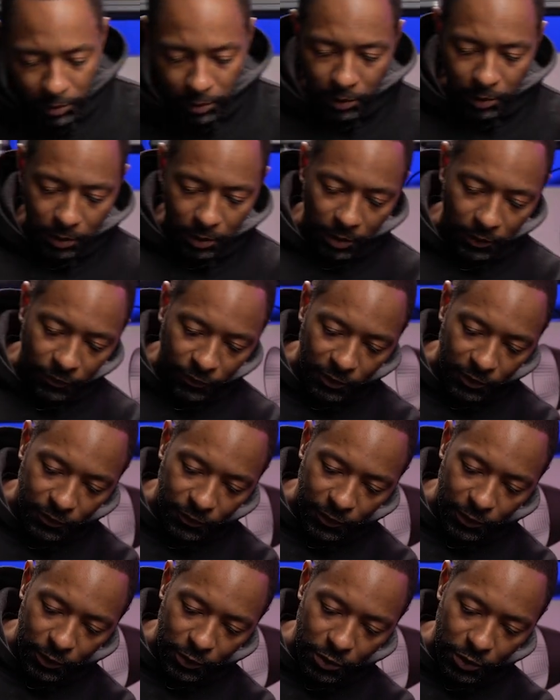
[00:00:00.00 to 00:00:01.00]
it definitely
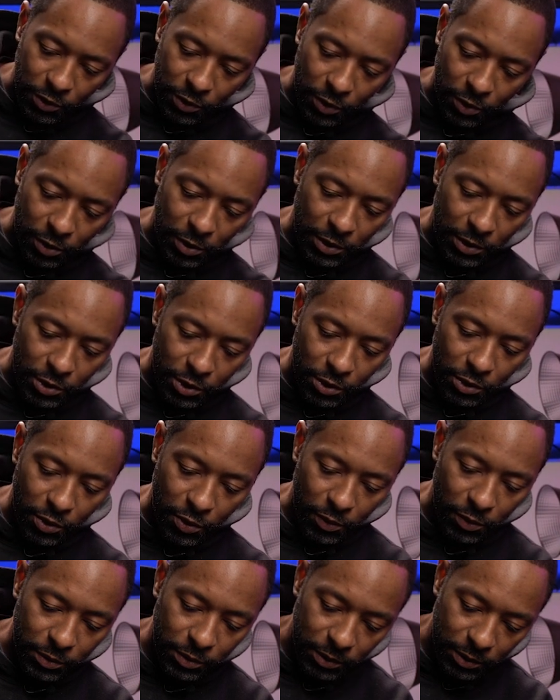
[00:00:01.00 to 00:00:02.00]
feels sturdy just
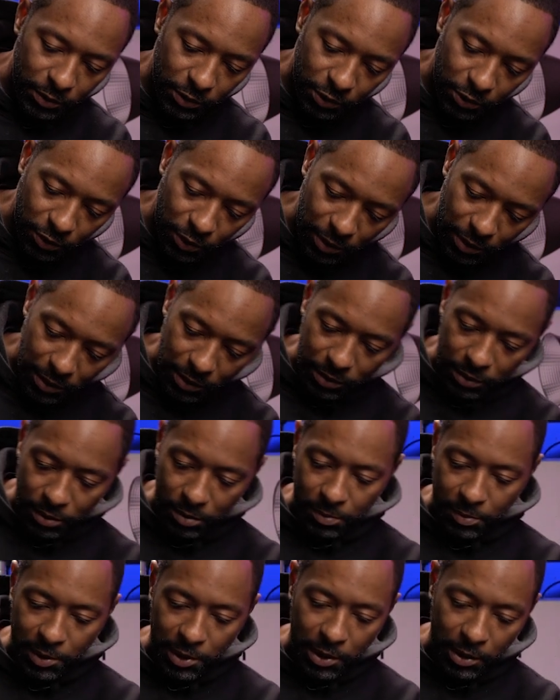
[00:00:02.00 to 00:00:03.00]
holding it straight out of the
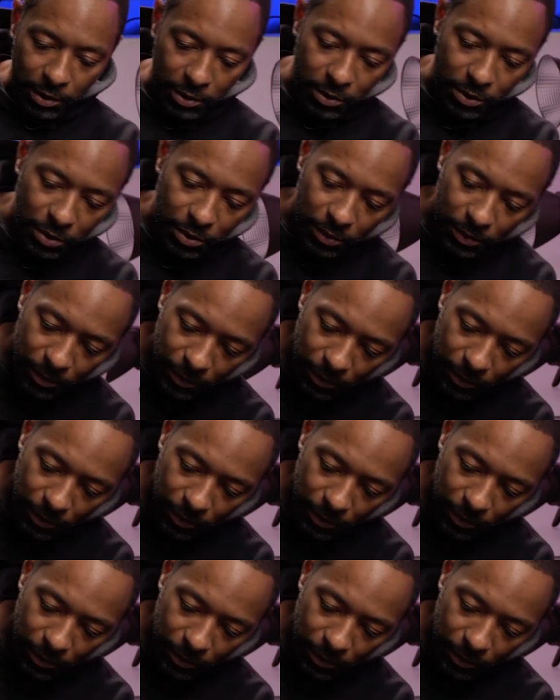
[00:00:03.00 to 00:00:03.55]
box.